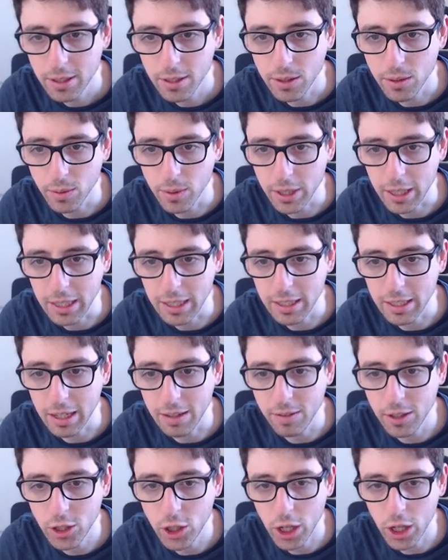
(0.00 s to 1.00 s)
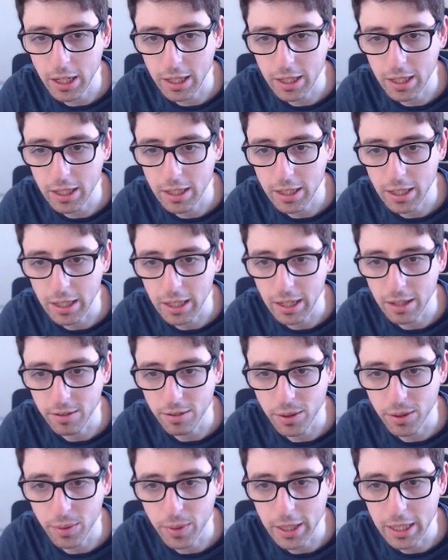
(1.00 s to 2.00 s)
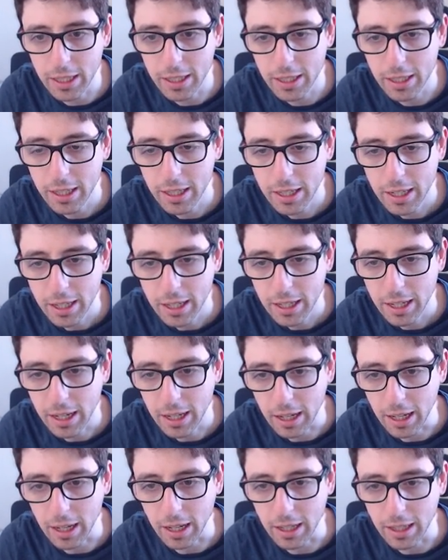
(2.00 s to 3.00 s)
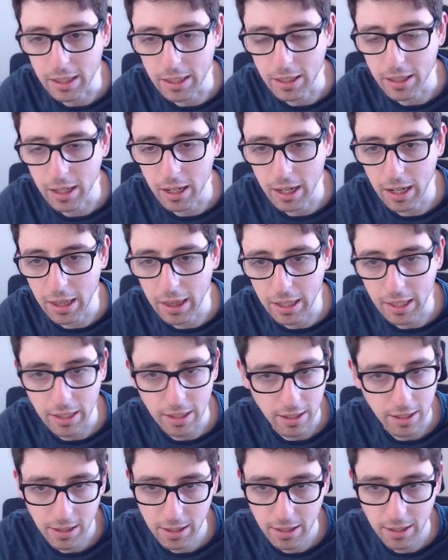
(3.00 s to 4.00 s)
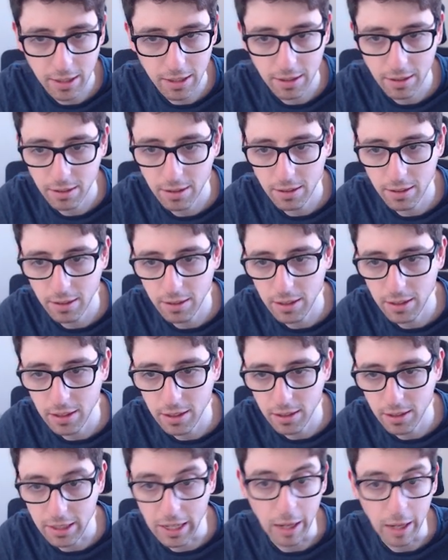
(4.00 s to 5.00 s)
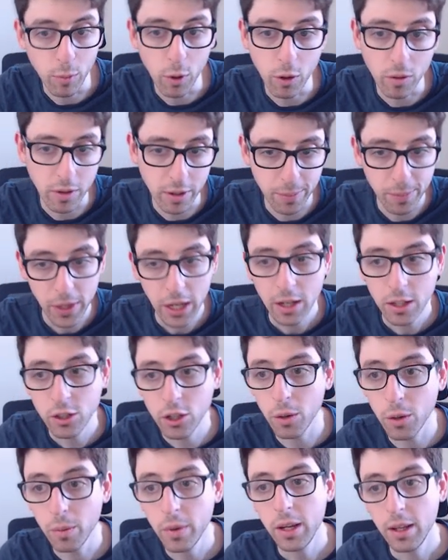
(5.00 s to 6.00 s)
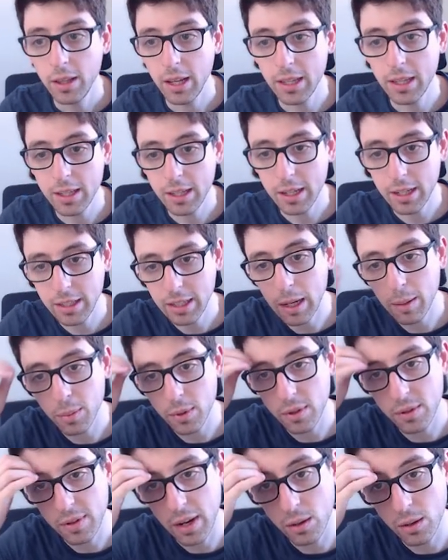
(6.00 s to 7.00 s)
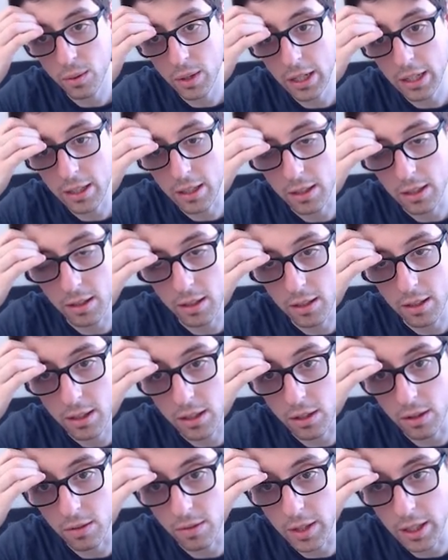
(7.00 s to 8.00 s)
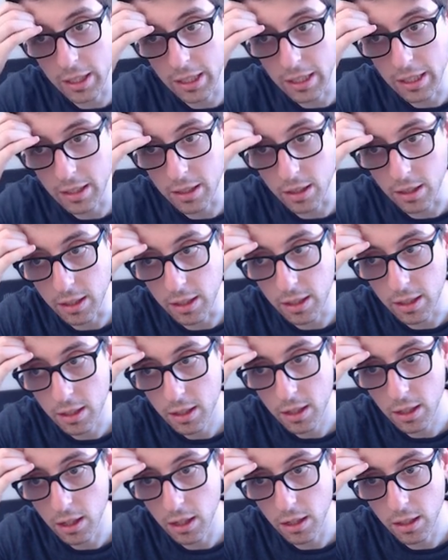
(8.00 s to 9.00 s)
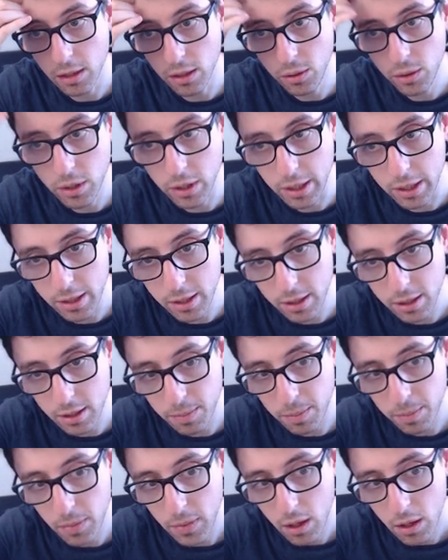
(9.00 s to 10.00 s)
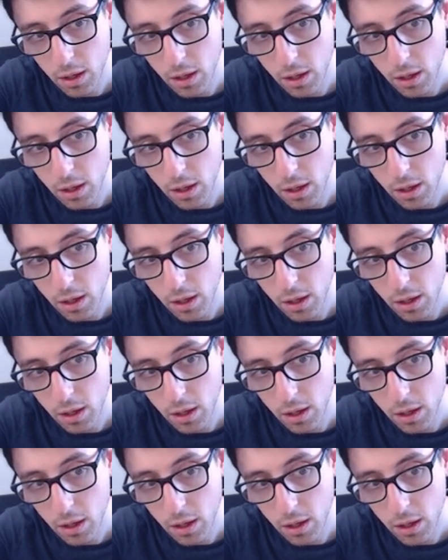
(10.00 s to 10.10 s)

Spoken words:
So rook e7 check, king f3, and I think it's game over. So that's an example of how white can still very easily lose this.